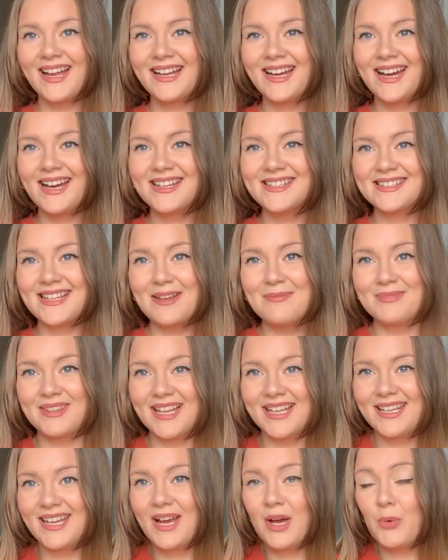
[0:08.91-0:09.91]
guys, I'm
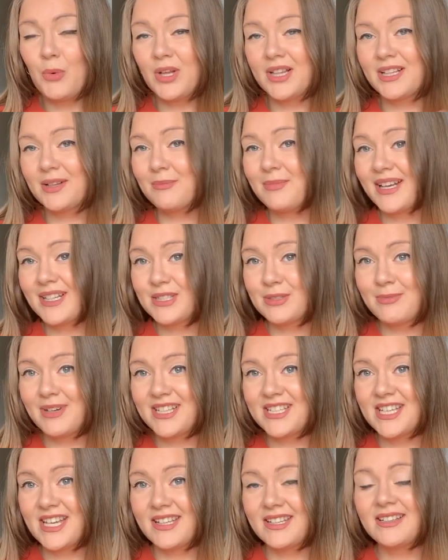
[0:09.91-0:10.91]
Lena, welcome back to my
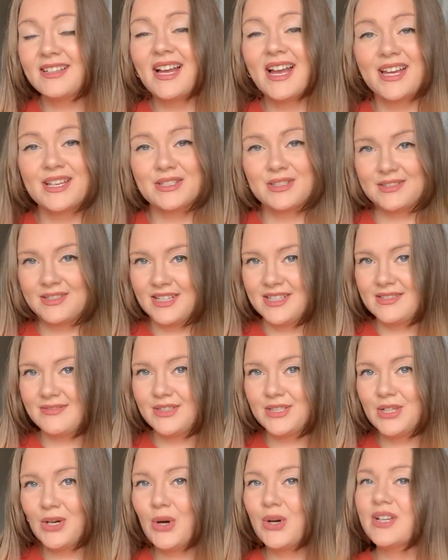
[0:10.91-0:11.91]
channel, and today's
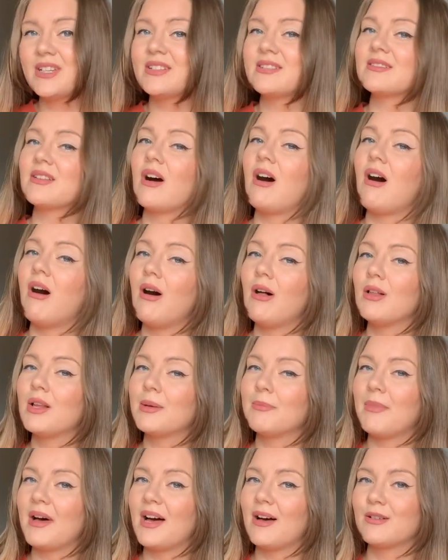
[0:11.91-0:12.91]
video is all
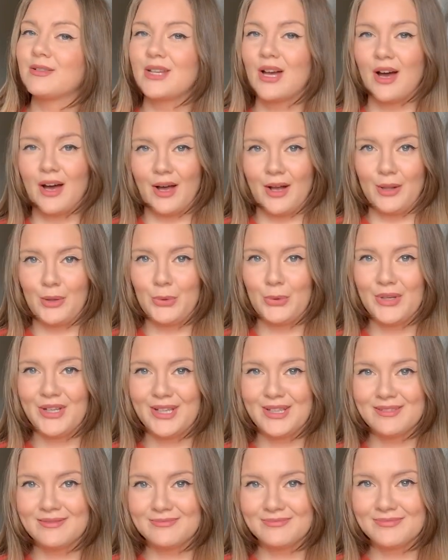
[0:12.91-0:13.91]
about
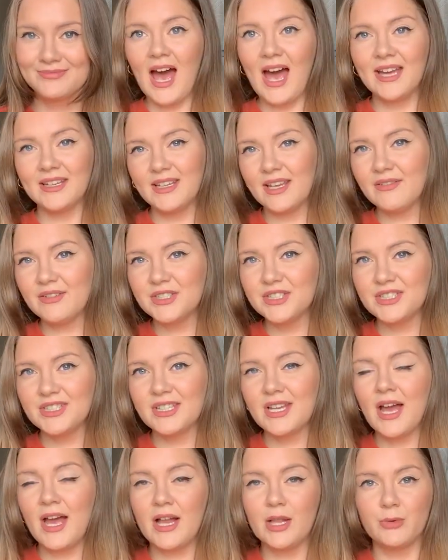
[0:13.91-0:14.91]
Halloween. I never
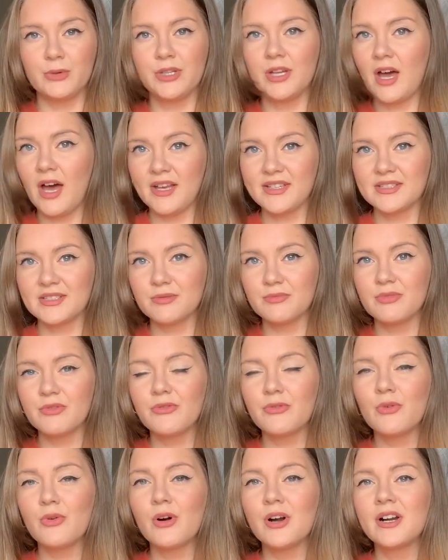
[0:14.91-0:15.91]
did Halloween costume
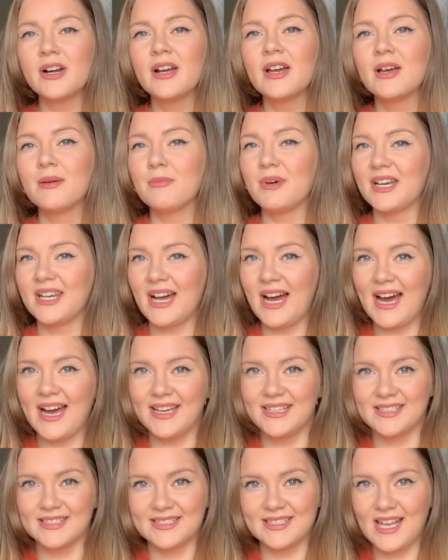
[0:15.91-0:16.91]
before, but I
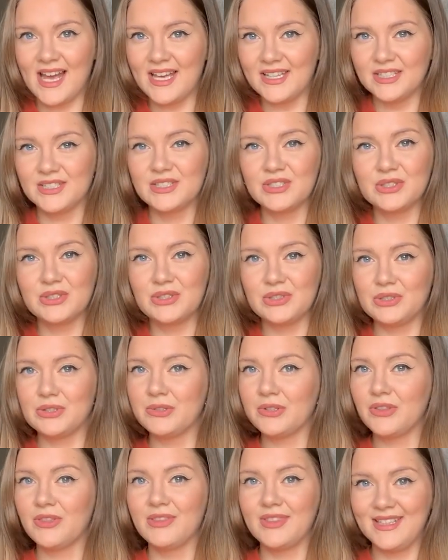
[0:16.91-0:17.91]
decided to
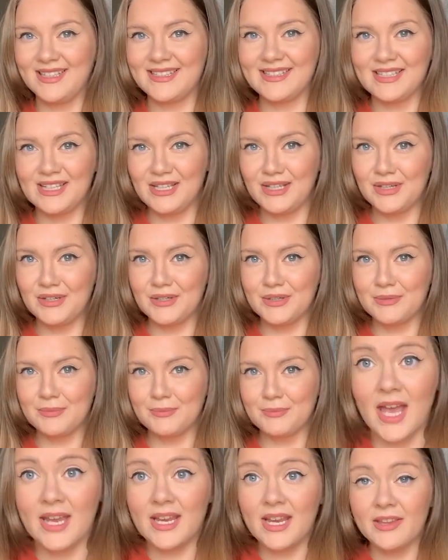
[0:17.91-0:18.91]
do it this year.
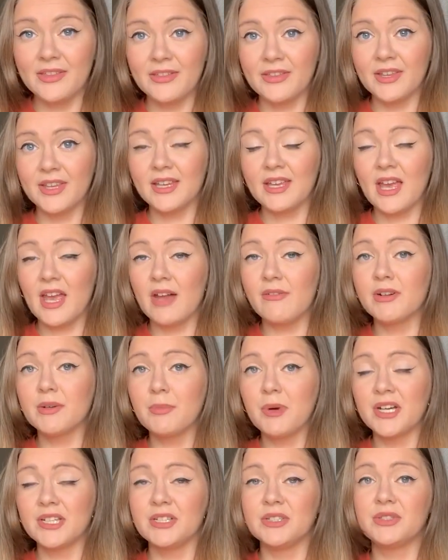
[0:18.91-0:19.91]
And I think
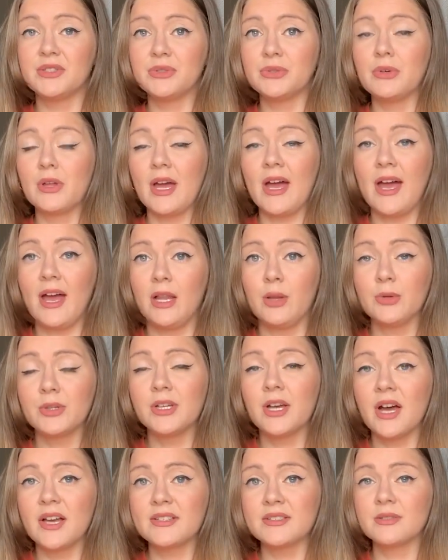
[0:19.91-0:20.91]
everybody do a
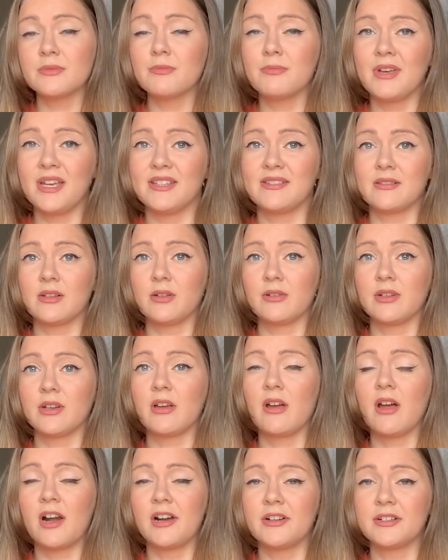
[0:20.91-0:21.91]
Halloween costume based on the
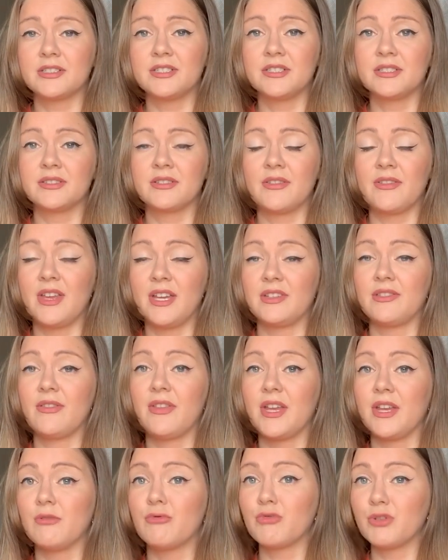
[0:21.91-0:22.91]
characters that
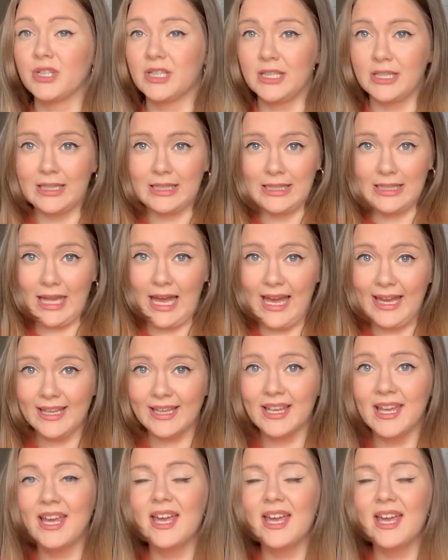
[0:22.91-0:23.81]
they really like.